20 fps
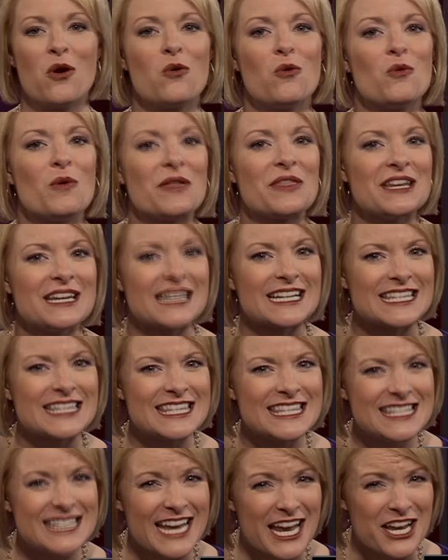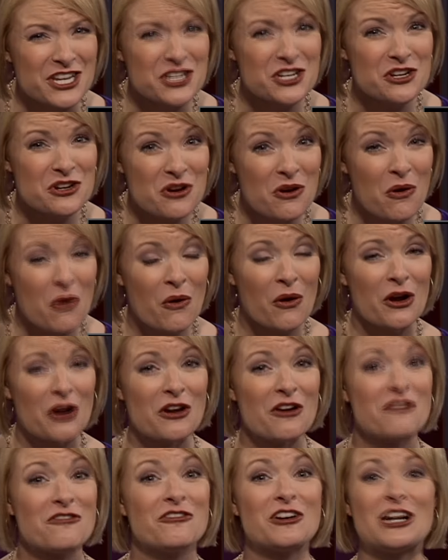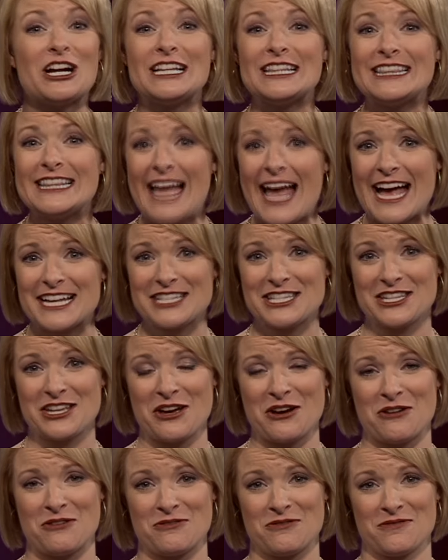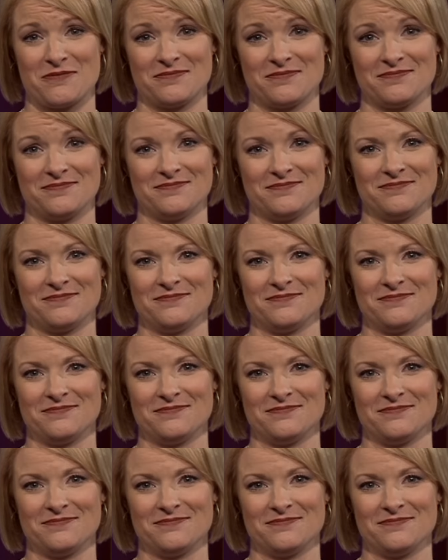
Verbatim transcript: with an extension cord for a lasso. What?